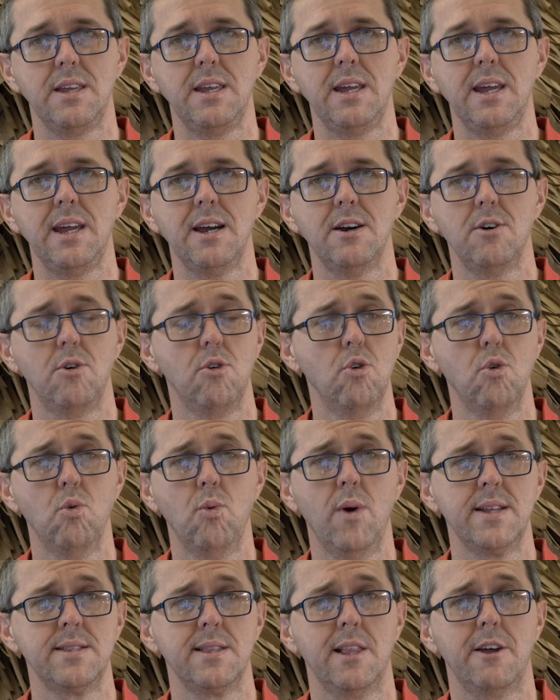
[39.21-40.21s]
year or
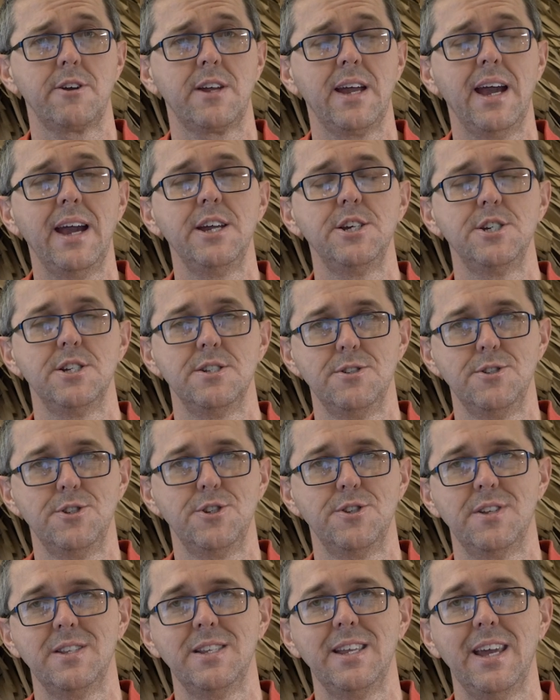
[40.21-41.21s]
one location
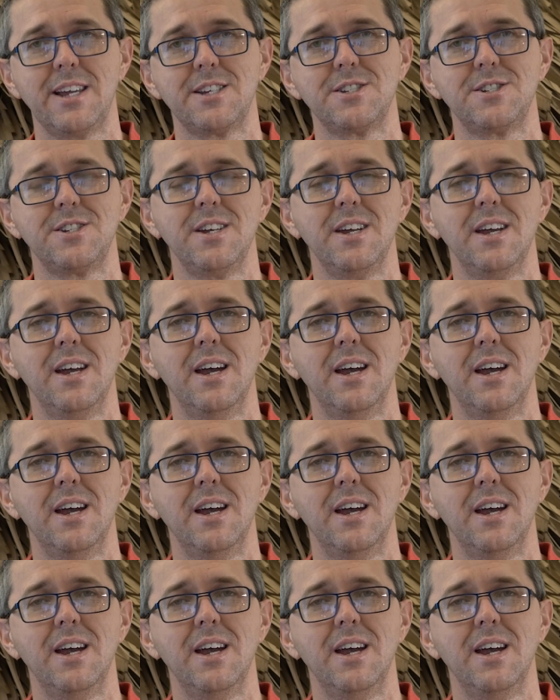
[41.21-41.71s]
to the next.